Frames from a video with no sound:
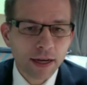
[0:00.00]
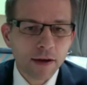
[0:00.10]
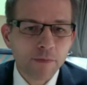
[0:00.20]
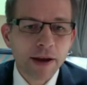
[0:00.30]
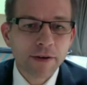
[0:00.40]

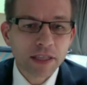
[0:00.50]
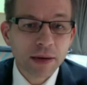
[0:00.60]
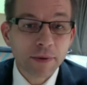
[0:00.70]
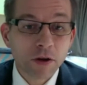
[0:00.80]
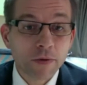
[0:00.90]
parents
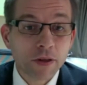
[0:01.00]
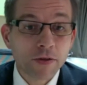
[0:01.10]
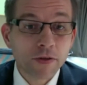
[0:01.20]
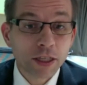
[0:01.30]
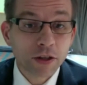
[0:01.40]
coming along with
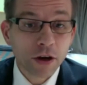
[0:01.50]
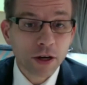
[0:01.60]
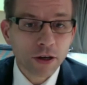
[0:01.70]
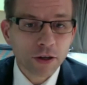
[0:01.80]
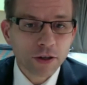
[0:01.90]
newly
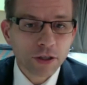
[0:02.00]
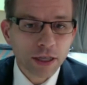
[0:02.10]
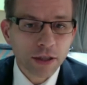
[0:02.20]
diagnosed